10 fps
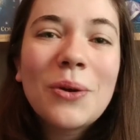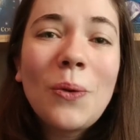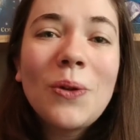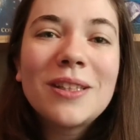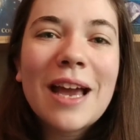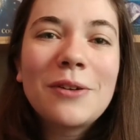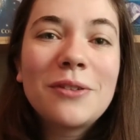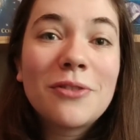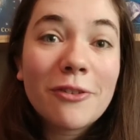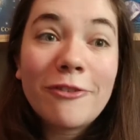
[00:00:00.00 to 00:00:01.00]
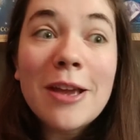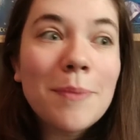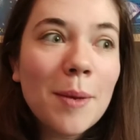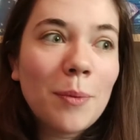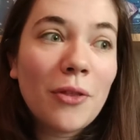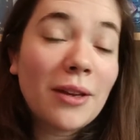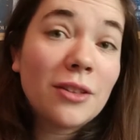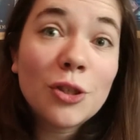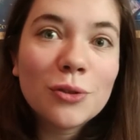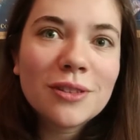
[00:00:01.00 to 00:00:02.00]
gold out of the fae people that
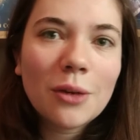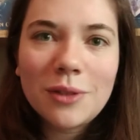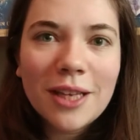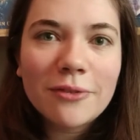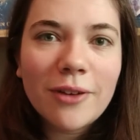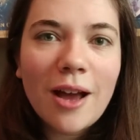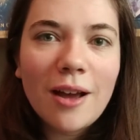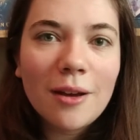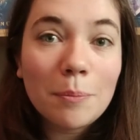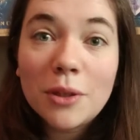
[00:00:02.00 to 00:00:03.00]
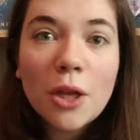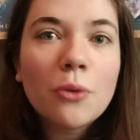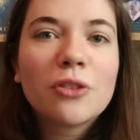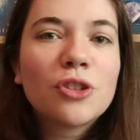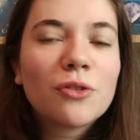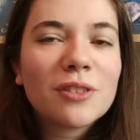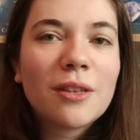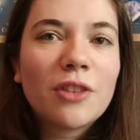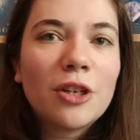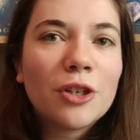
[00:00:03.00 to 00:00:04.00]
it turns out live below the surface
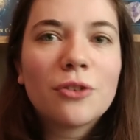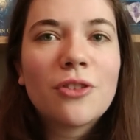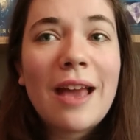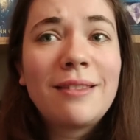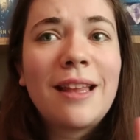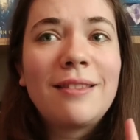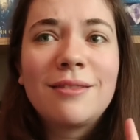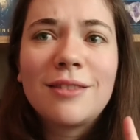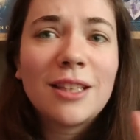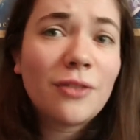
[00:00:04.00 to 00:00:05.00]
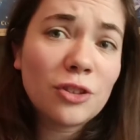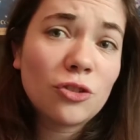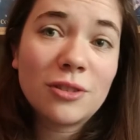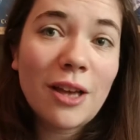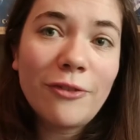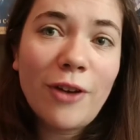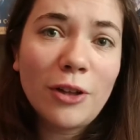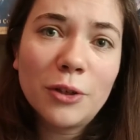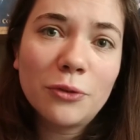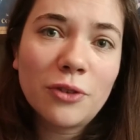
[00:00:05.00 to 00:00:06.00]
of the earth, and then the adventures that
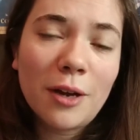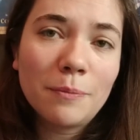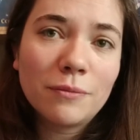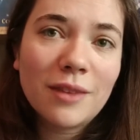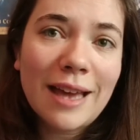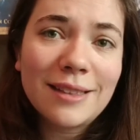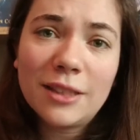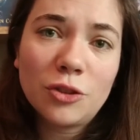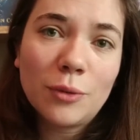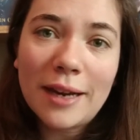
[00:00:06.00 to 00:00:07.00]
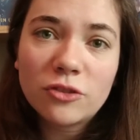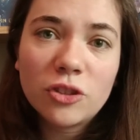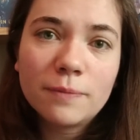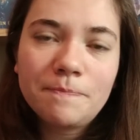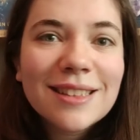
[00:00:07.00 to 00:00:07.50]
follow from that interaction.